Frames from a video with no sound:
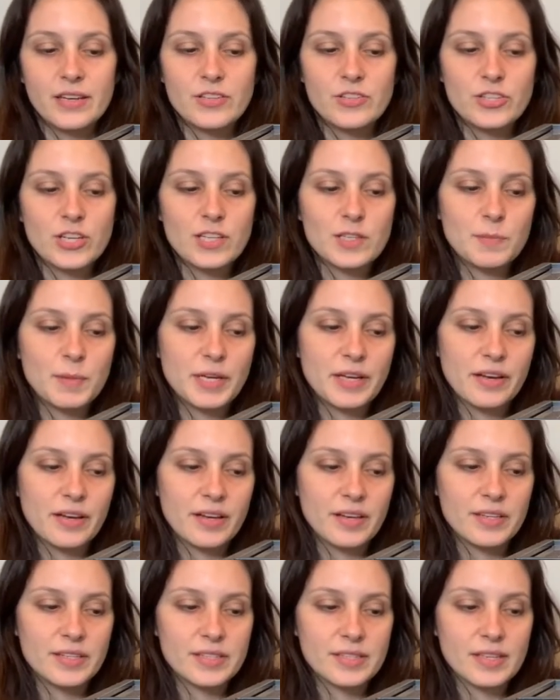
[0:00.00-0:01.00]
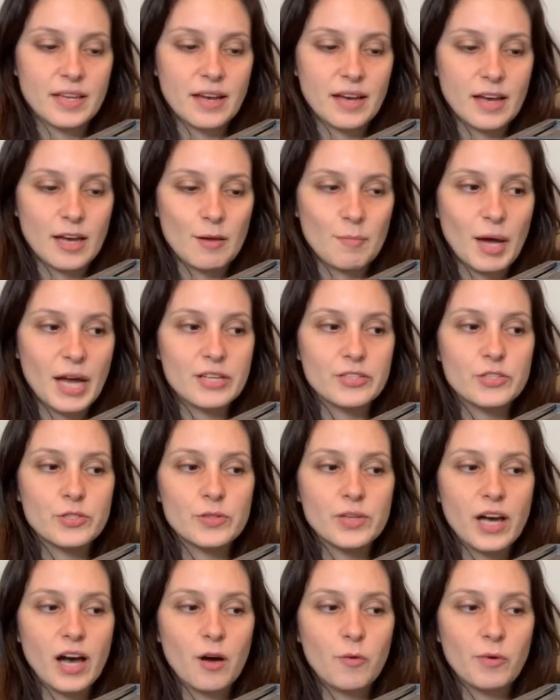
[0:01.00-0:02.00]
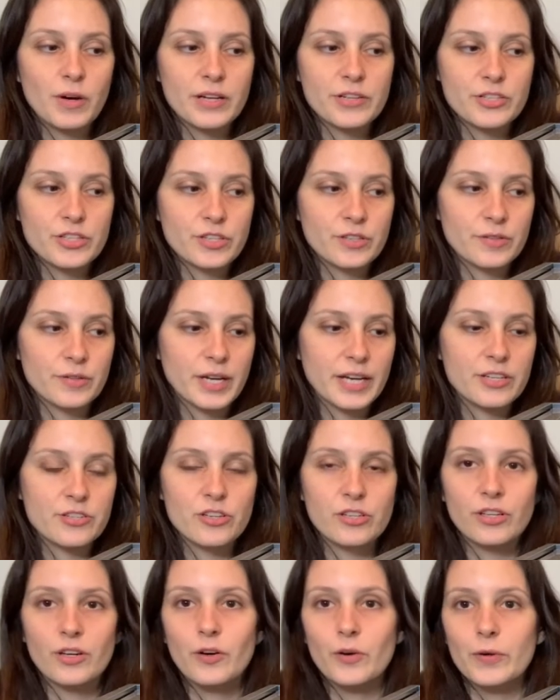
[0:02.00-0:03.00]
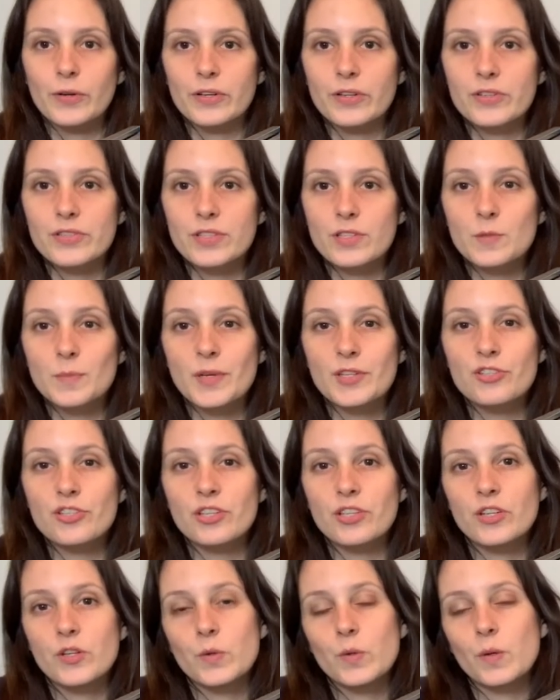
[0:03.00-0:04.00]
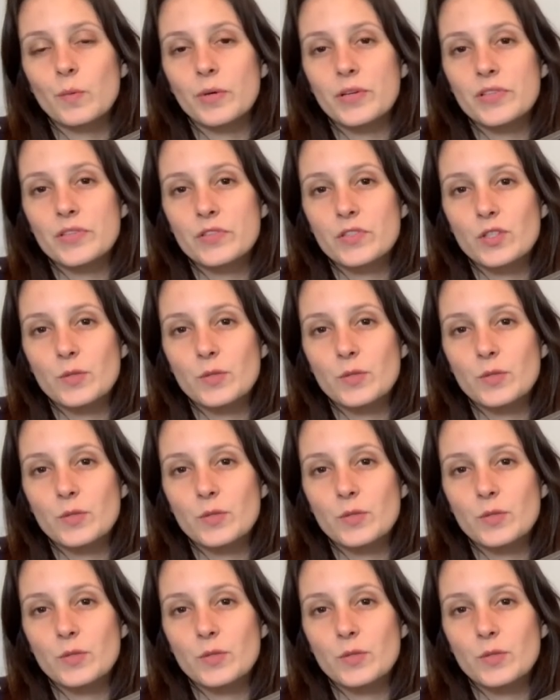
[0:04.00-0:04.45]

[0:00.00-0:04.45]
just because I do not want tarantula owners, especially newer ones,